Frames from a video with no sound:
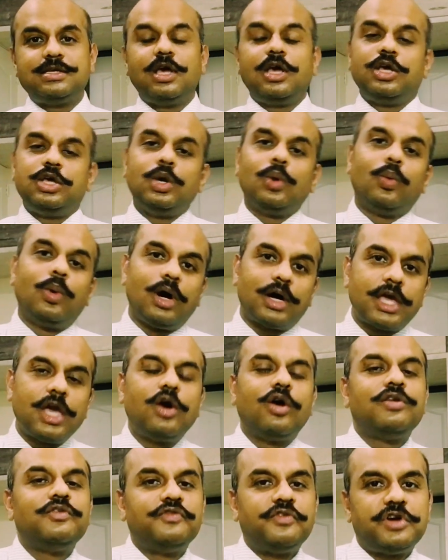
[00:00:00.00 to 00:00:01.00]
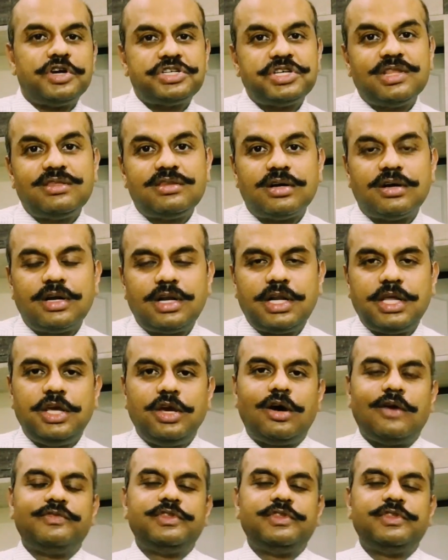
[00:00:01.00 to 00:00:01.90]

you're working on version 30 of the